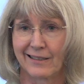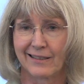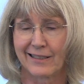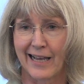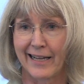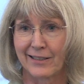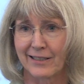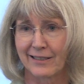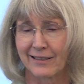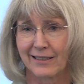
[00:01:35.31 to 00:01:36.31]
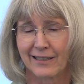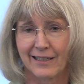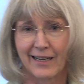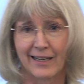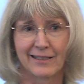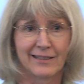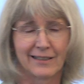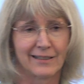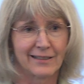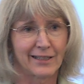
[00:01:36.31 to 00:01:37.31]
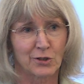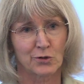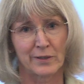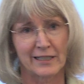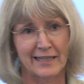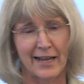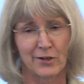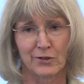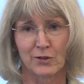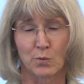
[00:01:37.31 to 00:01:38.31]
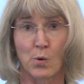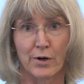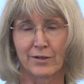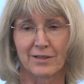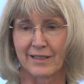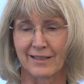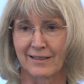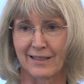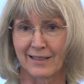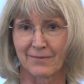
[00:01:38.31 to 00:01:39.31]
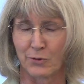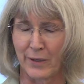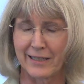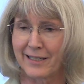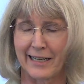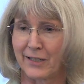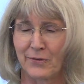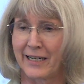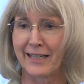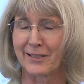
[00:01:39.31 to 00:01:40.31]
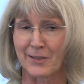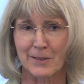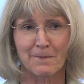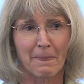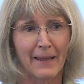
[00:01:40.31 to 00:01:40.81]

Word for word: science and uh, history standards wars in the great state of Texas